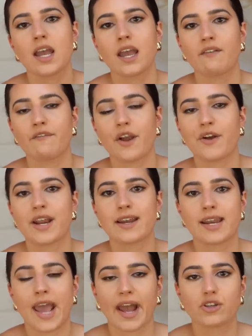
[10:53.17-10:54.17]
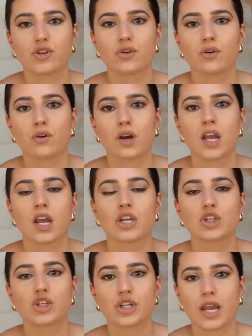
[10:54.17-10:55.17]
a very natural
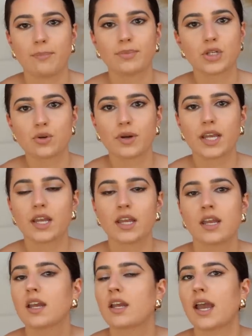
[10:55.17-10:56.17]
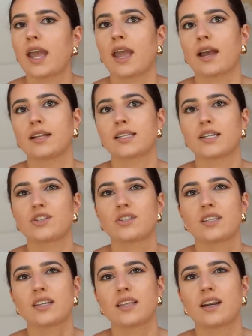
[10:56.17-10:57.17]
shape to it. And I
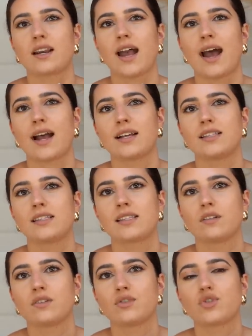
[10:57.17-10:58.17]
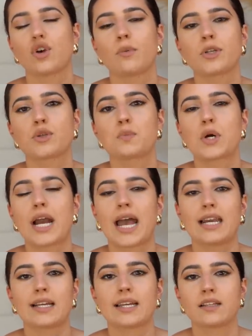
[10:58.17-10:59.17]
just think that it adds so much more
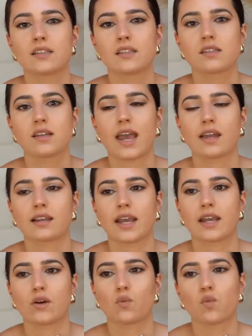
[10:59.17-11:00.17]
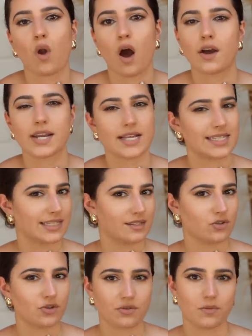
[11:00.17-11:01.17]
elegance and like rawness
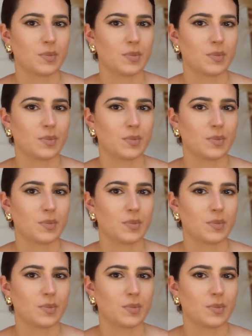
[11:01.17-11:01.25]
to the